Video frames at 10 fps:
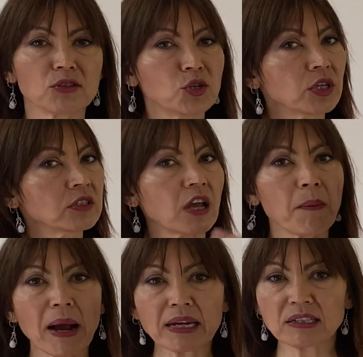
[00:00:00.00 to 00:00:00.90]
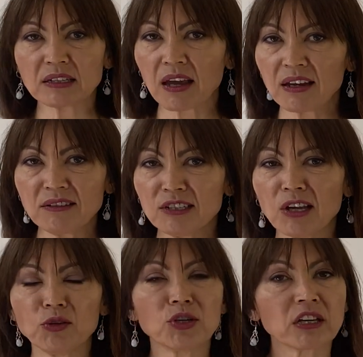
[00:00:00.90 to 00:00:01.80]
You can go back it again,
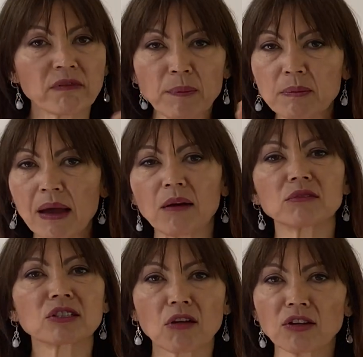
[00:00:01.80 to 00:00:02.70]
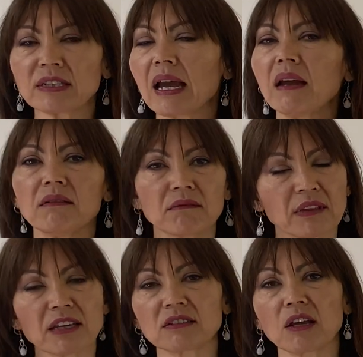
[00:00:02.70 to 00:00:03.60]
you can rub them out, start again.
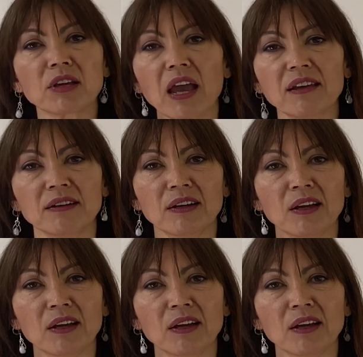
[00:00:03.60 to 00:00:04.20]
That's okay.